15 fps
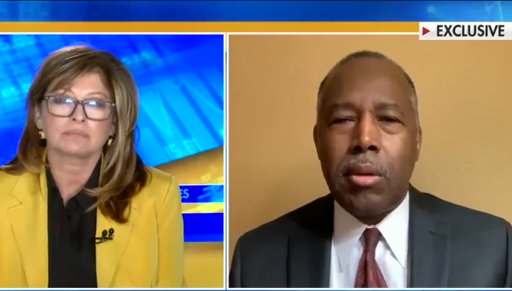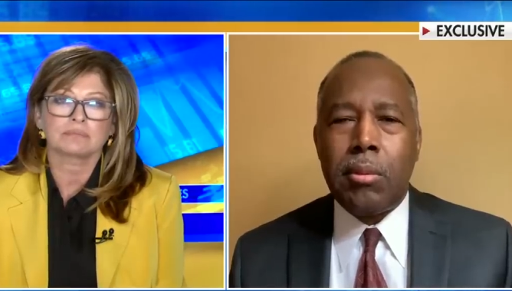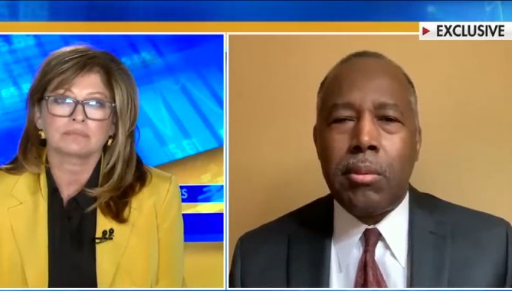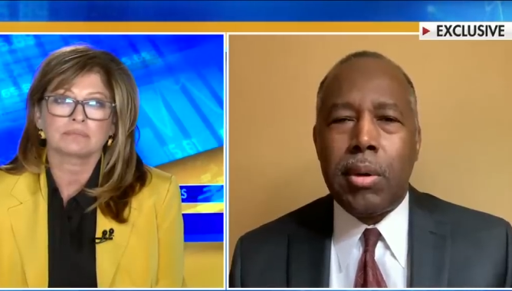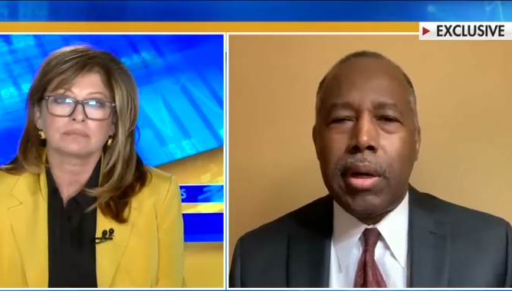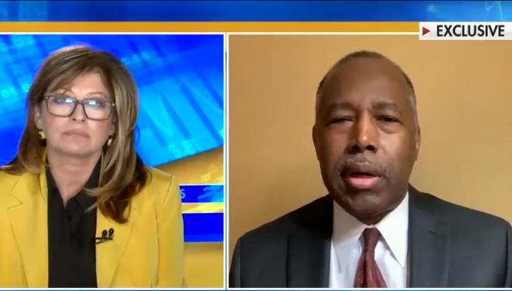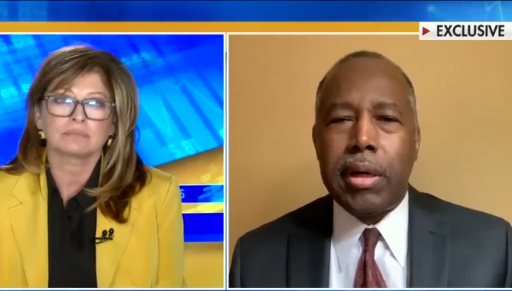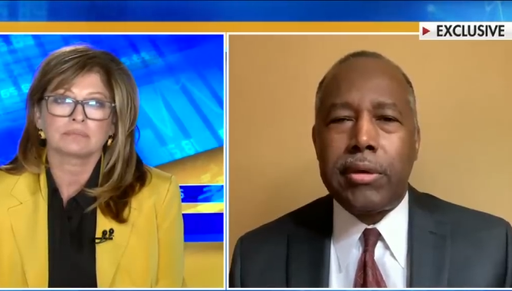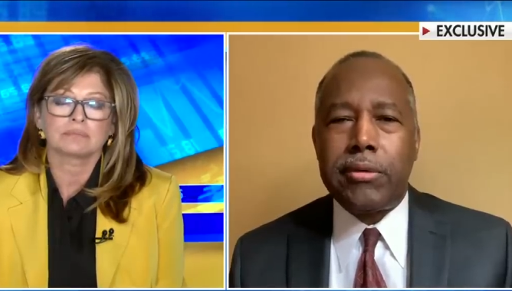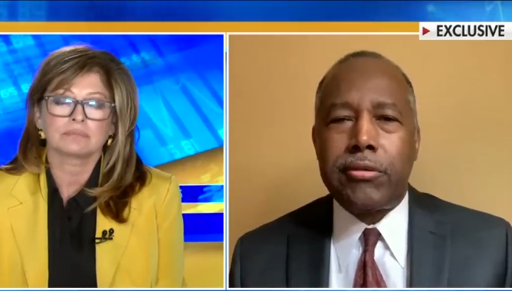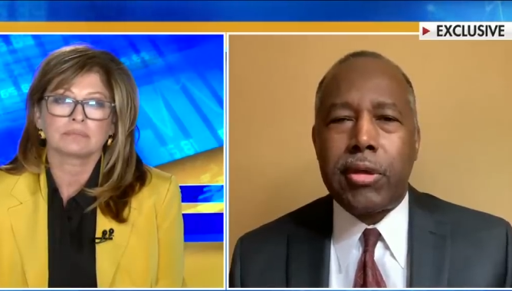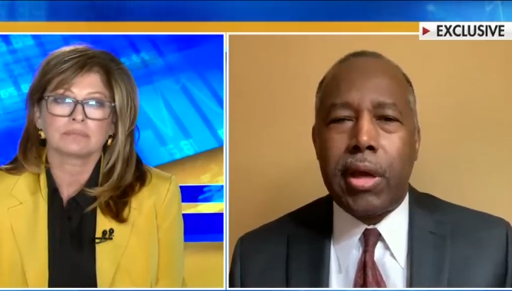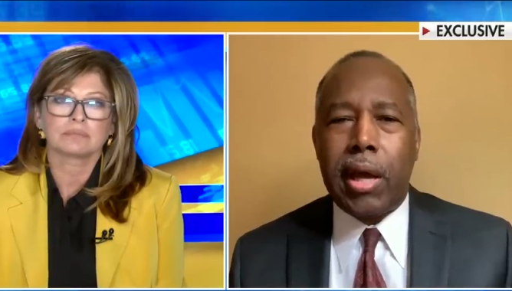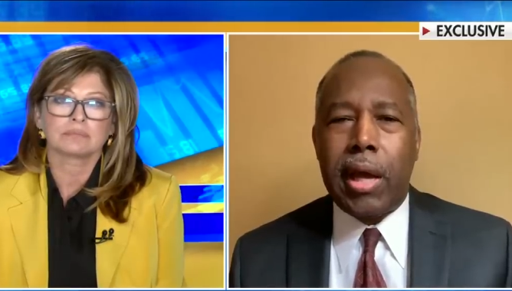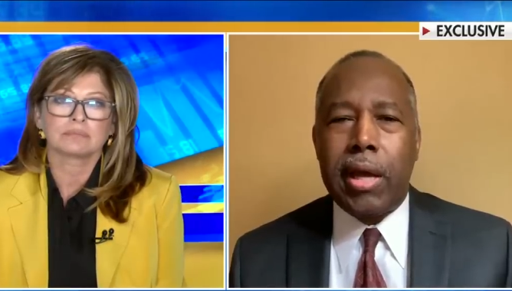Speaker 1: Well, it's
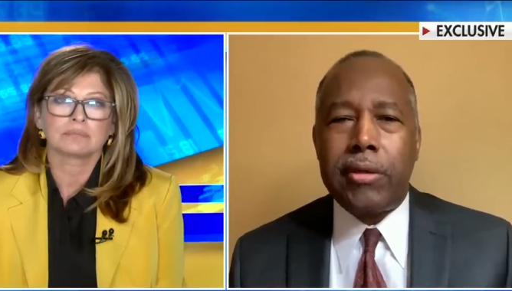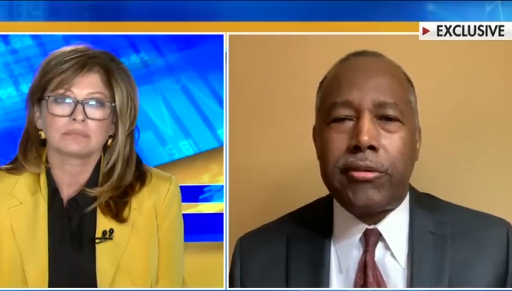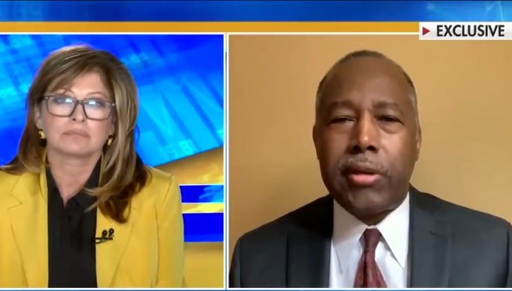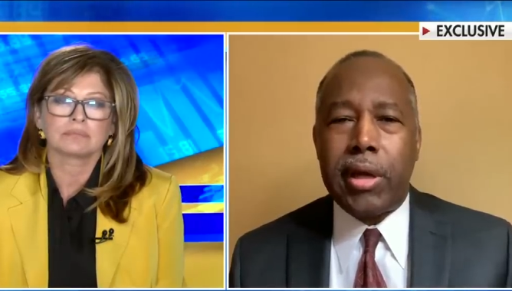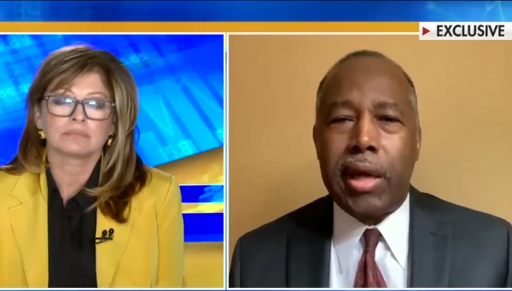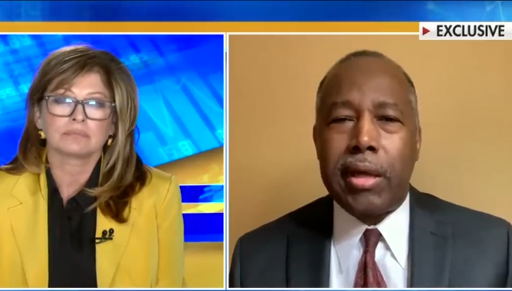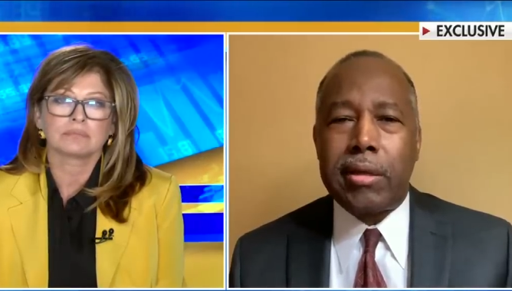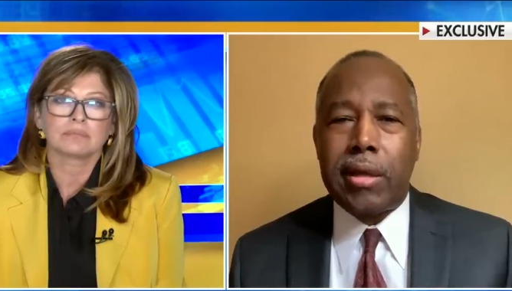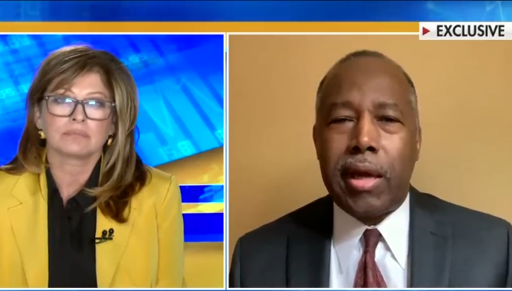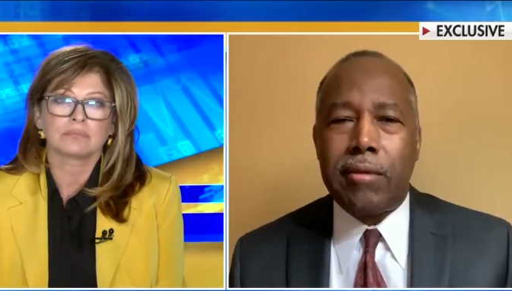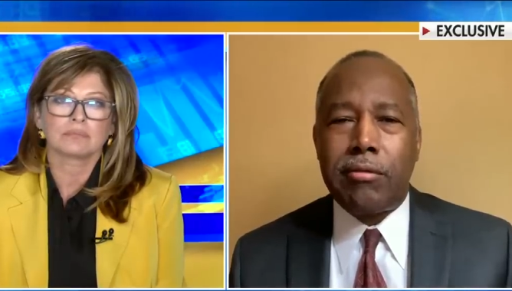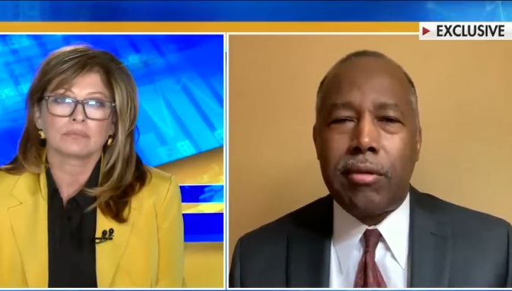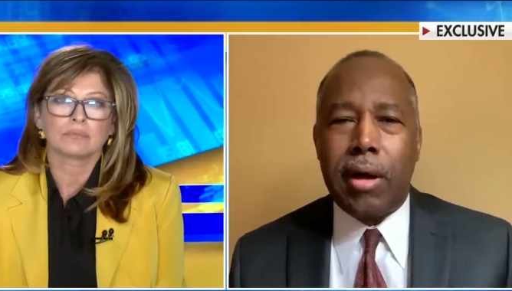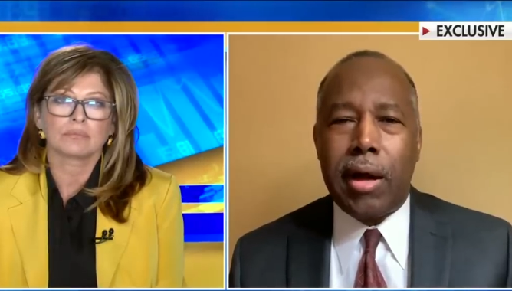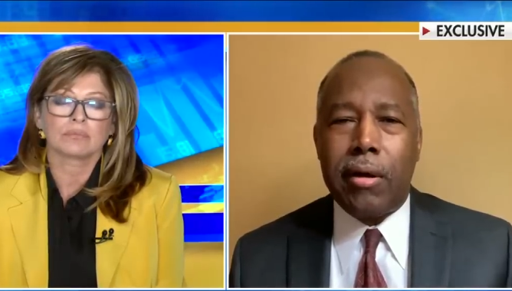an
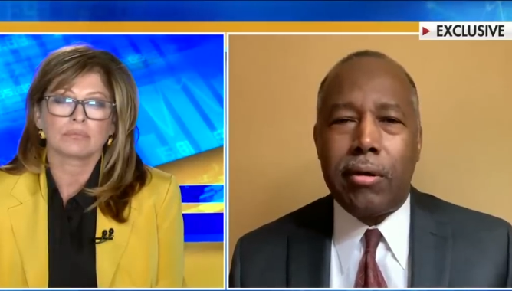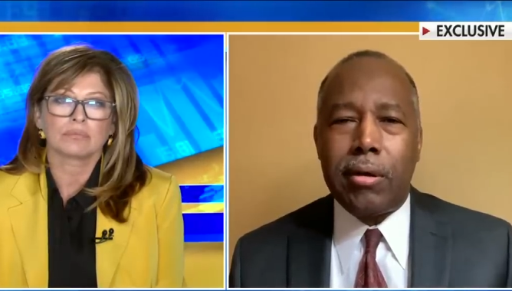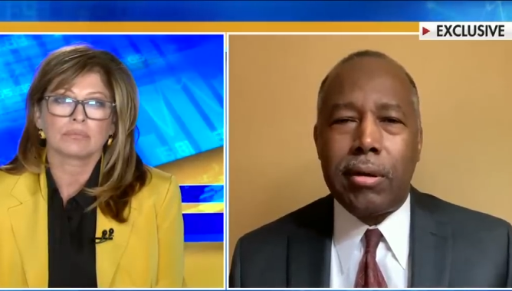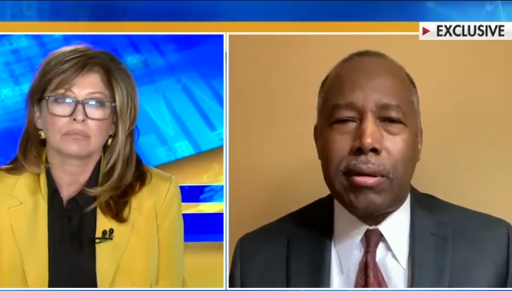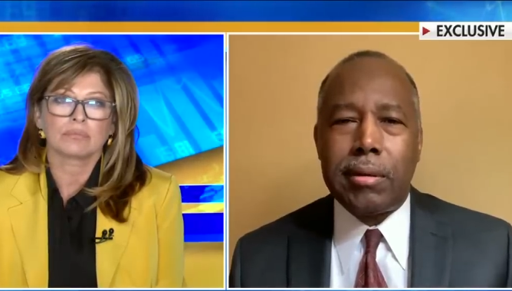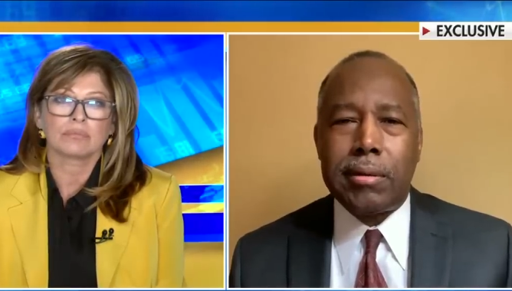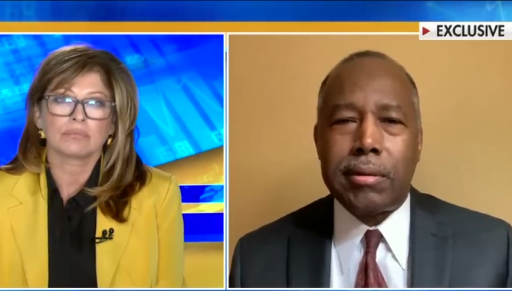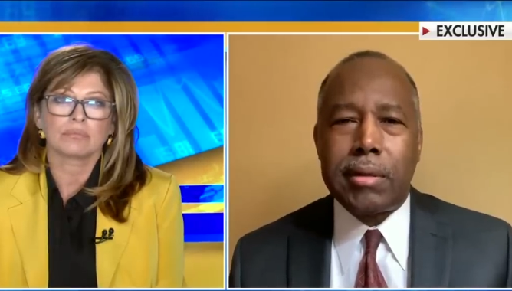antiviral